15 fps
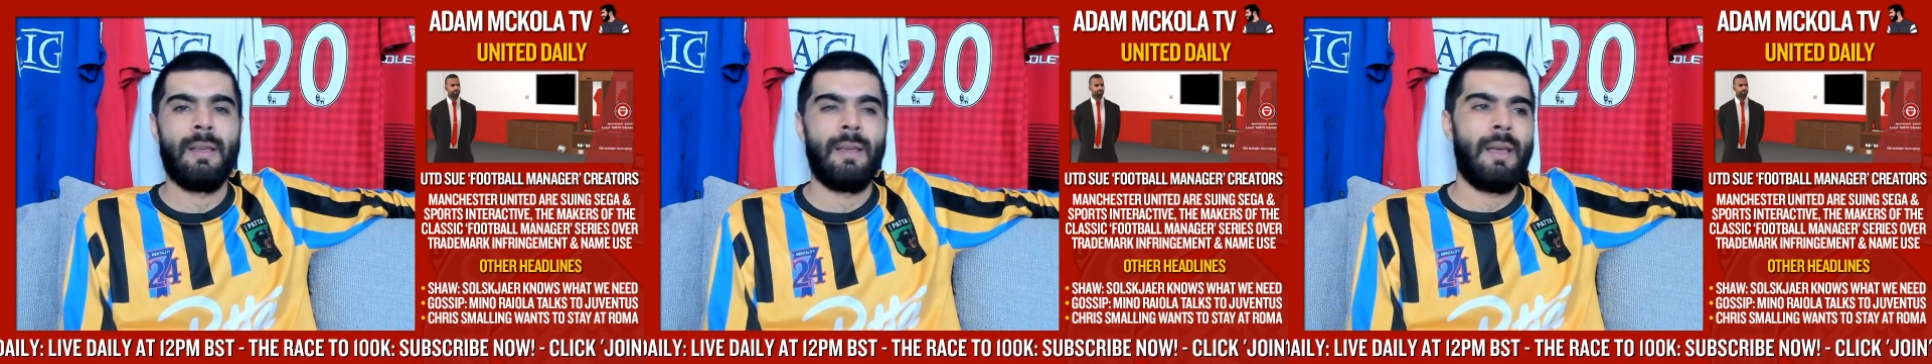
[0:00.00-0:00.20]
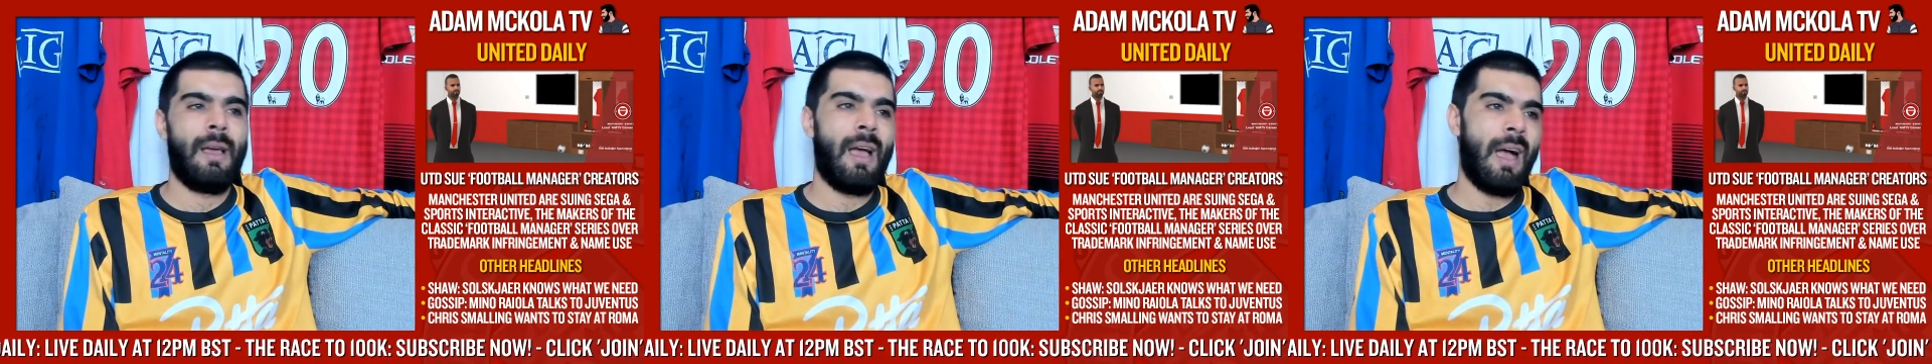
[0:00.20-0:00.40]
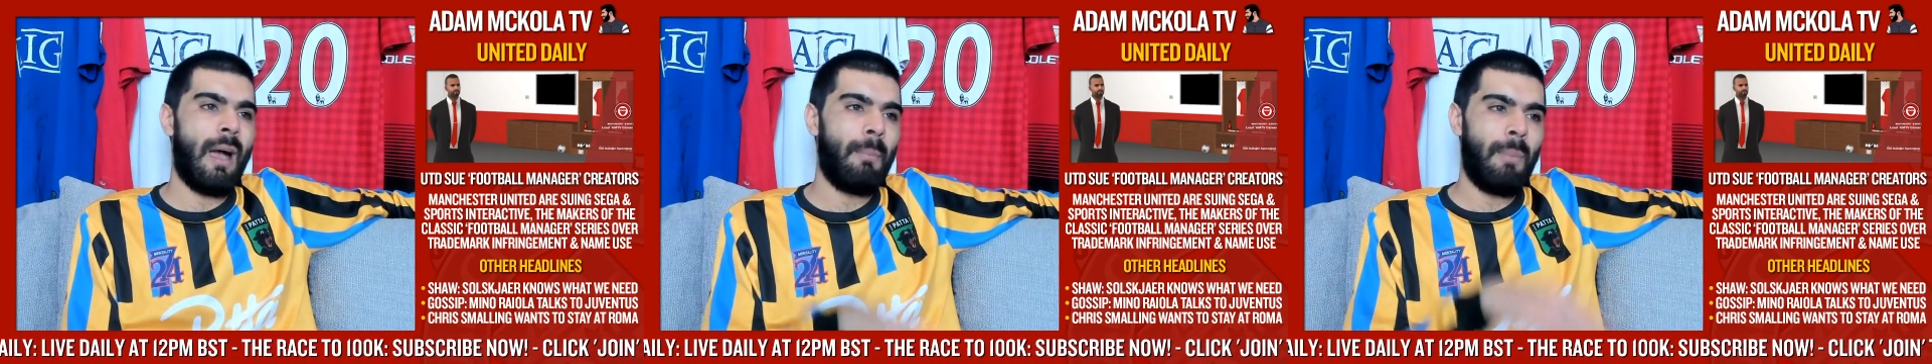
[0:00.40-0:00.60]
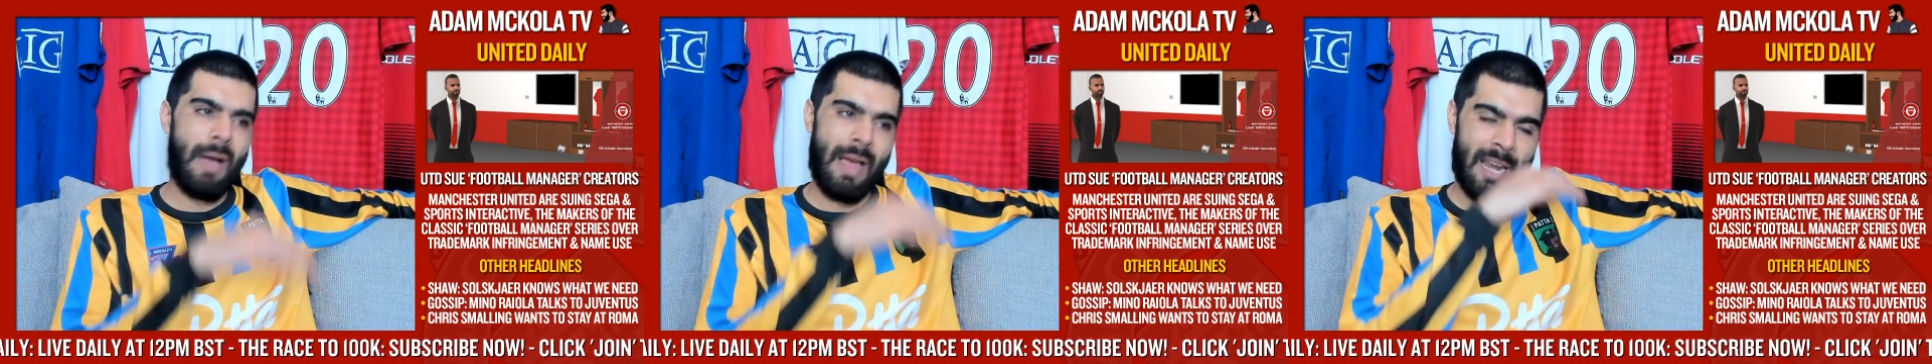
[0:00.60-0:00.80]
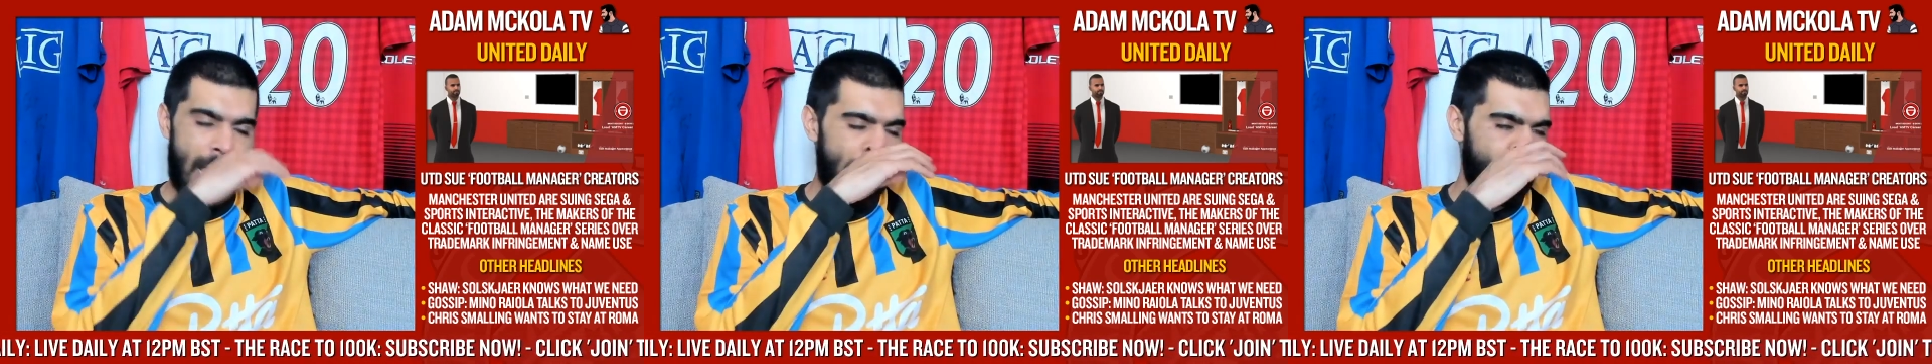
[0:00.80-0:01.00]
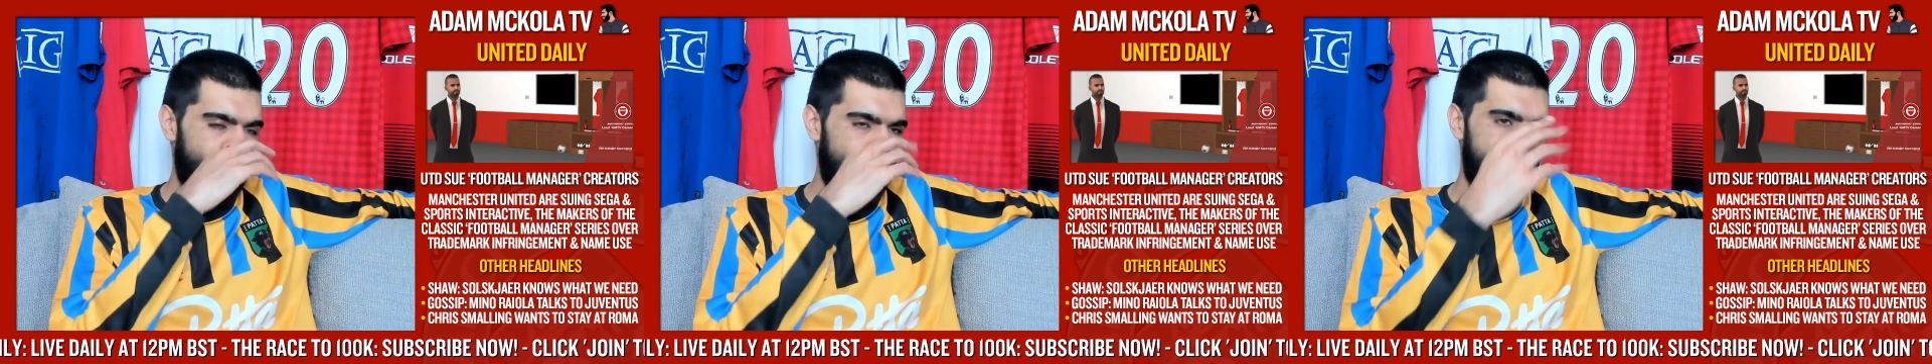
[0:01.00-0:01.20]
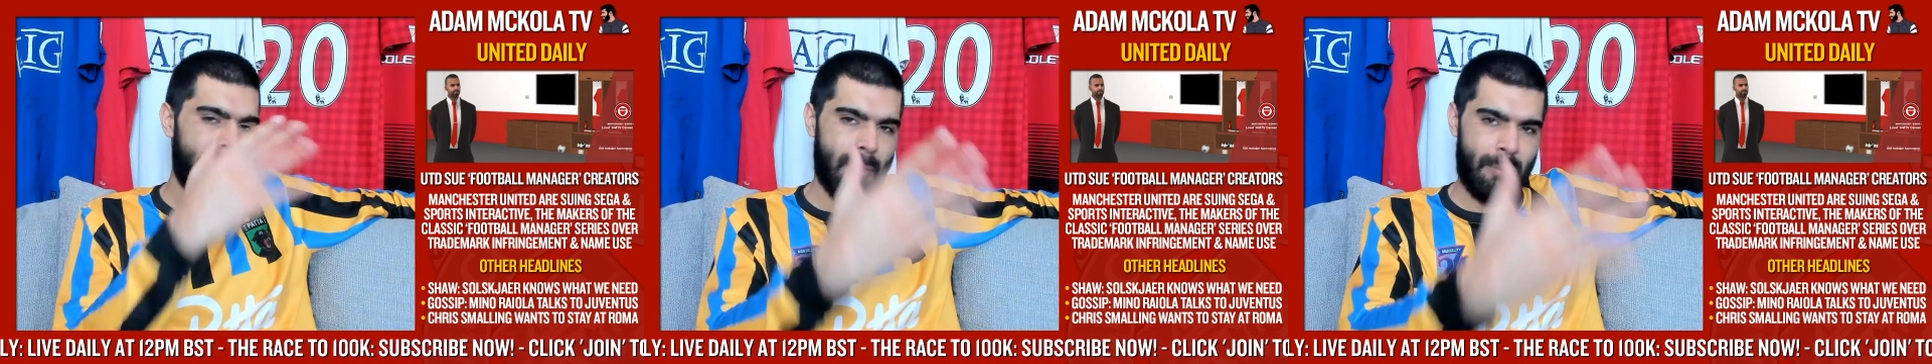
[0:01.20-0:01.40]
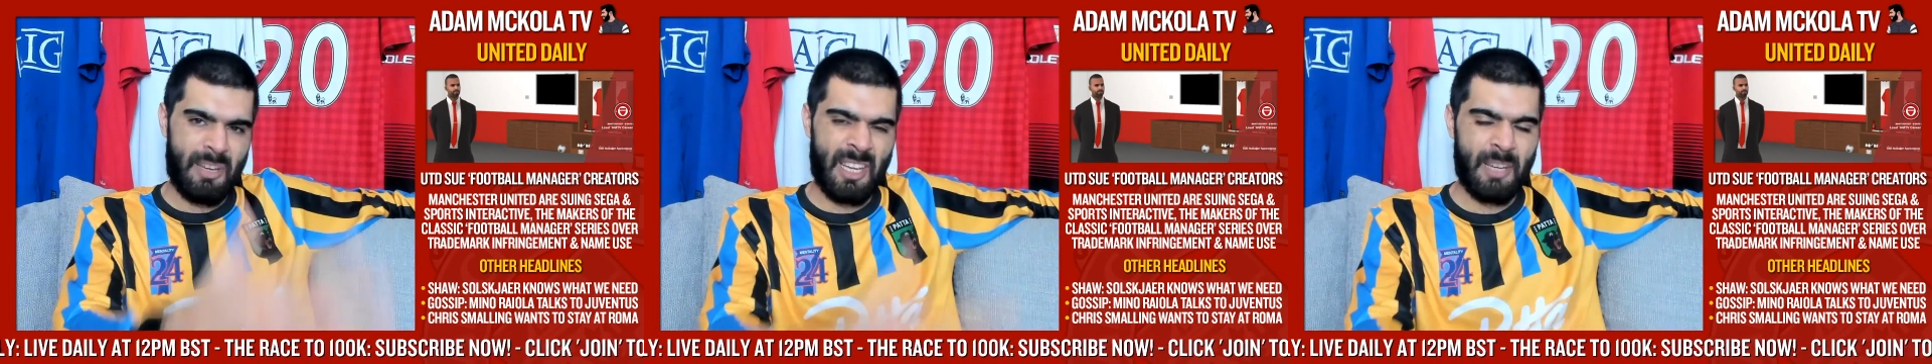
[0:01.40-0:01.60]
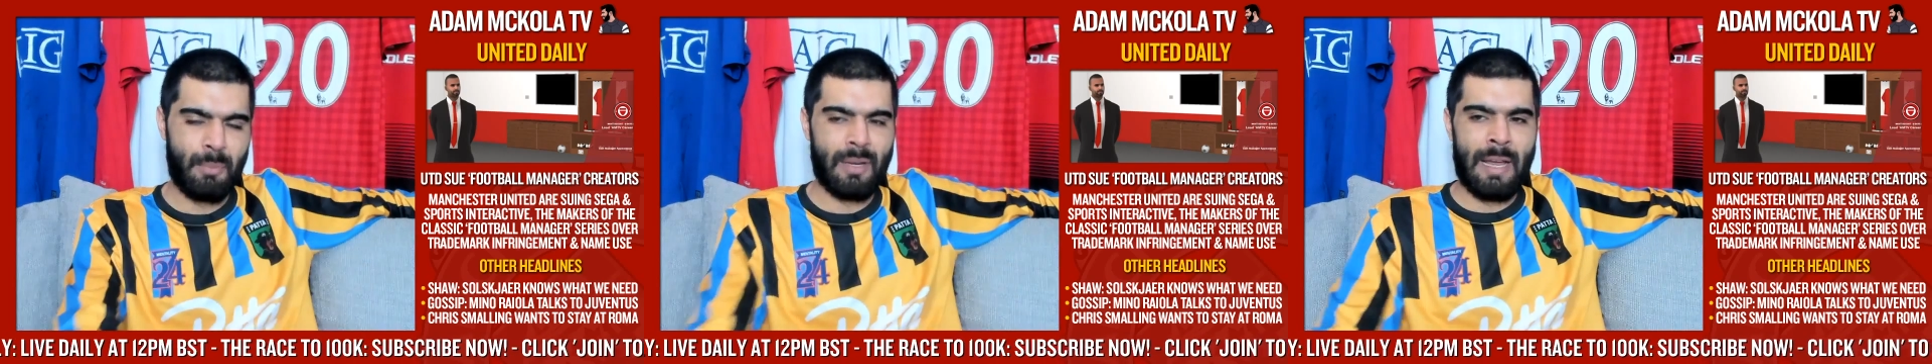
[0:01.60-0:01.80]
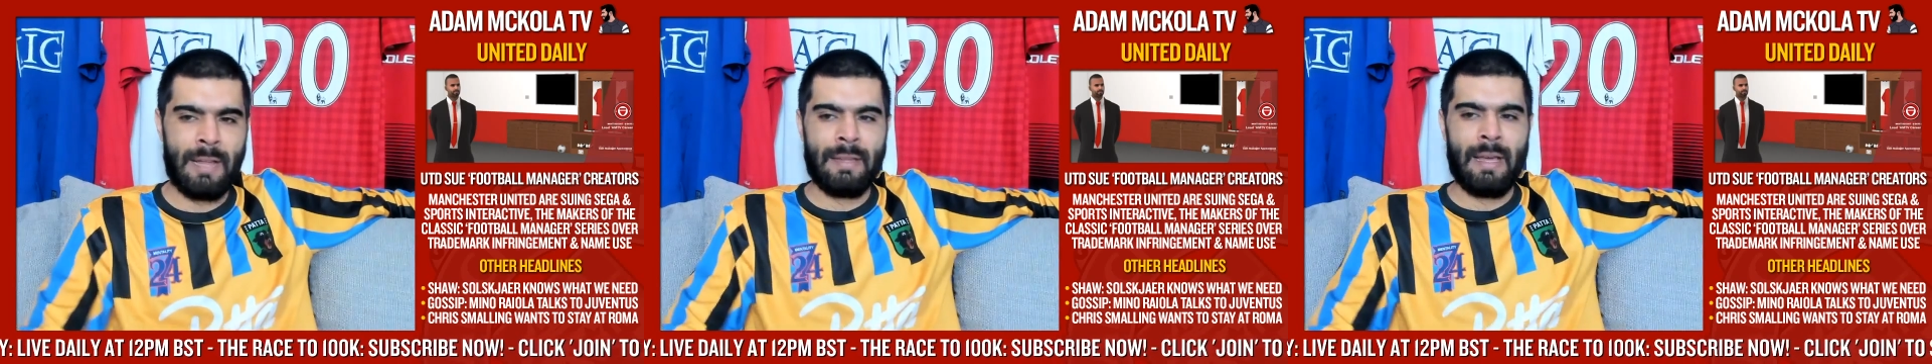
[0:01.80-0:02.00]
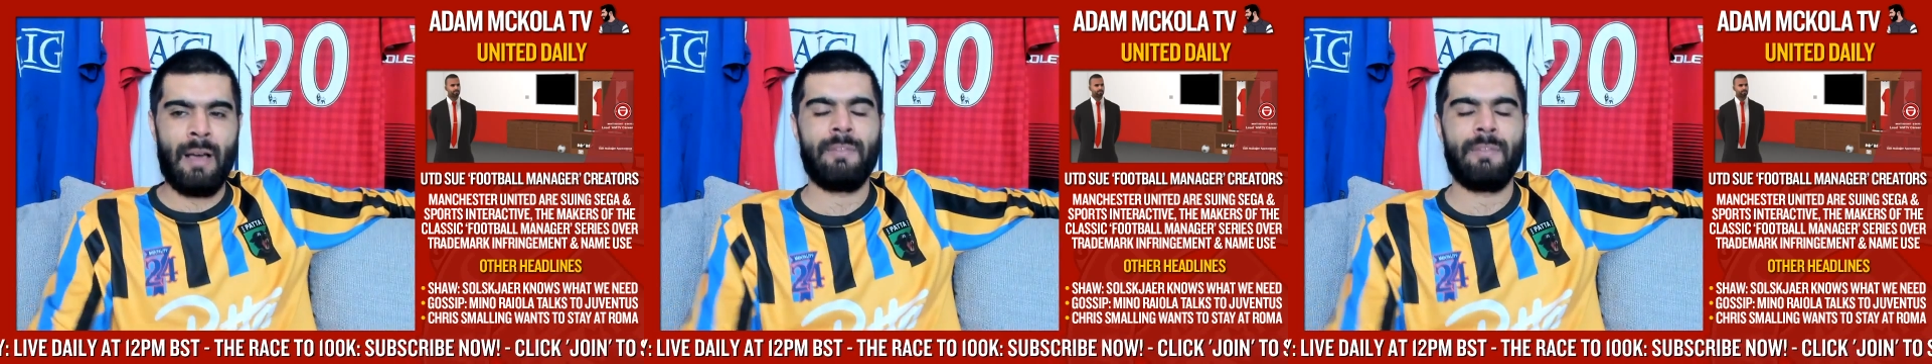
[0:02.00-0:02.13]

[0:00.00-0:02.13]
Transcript: but I like when people like that